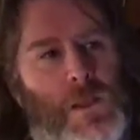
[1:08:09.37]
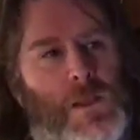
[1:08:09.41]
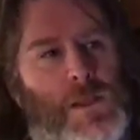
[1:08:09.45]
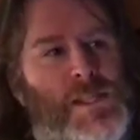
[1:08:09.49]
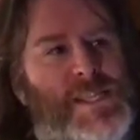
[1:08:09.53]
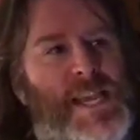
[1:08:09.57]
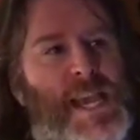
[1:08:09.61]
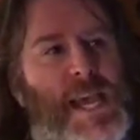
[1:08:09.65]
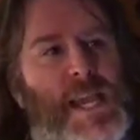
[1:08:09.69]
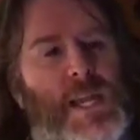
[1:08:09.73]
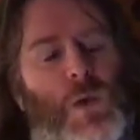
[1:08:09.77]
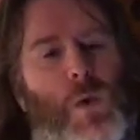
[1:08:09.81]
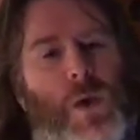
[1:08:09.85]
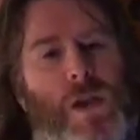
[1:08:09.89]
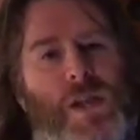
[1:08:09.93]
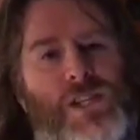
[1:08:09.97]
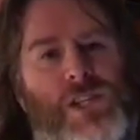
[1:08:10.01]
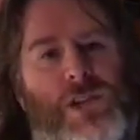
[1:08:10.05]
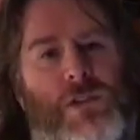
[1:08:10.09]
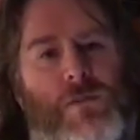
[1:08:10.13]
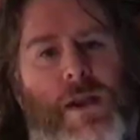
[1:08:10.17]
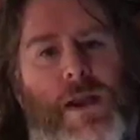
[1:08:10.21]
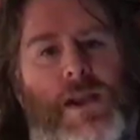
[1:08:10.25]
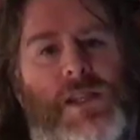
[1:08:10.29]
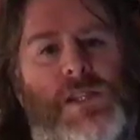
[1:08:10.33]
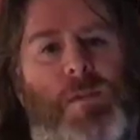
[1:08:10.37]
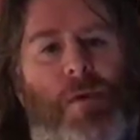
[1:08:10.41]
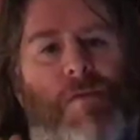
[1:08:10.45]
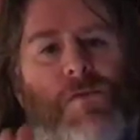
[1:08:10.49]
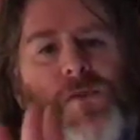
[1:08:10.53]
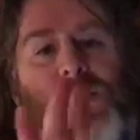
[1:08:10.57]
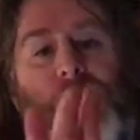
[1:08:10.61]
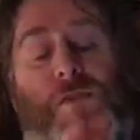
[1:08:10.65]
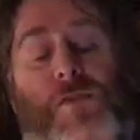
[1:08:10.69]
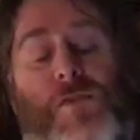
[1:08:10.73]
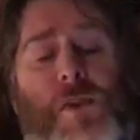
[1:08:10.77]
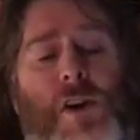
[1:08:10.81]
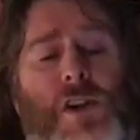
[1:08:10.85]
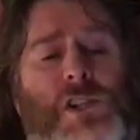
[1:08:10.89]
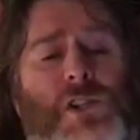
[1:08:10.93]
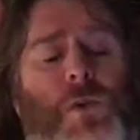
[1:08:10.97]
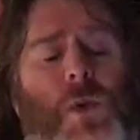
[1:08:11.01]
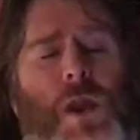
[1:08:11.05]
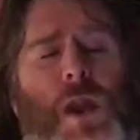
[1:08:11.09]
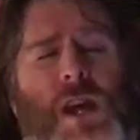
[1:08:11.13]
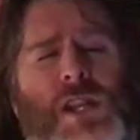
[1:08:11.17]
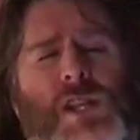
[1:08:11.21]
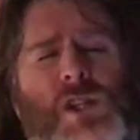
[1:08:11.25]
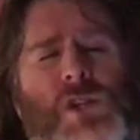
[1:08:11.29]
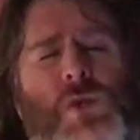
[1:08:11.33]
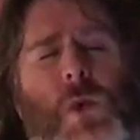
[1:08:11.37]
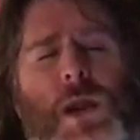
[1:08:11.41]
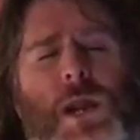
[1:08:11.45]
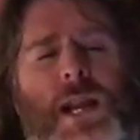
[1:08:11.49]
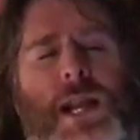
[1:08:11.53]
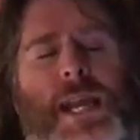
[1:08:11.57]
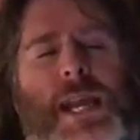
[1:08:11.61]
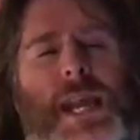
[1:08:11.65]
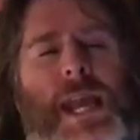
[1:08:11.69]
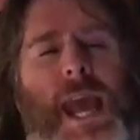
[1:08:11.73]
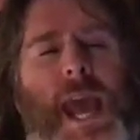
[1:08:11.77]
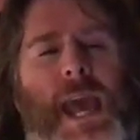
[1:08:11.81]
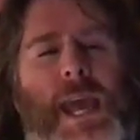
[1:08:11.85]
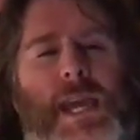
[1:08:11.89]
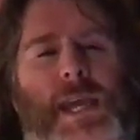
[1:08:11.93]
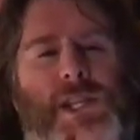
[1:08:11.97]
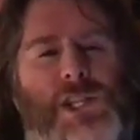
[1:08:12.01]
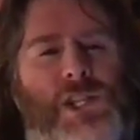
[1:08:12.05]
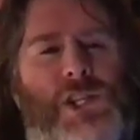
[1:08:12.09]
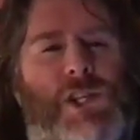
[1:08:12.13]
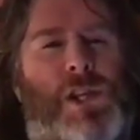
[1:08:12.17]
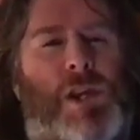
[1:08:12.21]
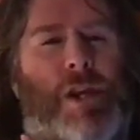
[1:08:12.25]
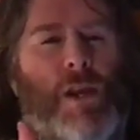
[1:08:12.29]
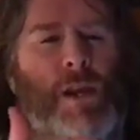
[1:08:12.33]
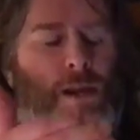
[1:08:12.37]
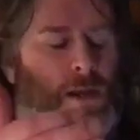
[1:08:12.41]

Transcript: 10 question rounds, but for the first one I just wanted to gauge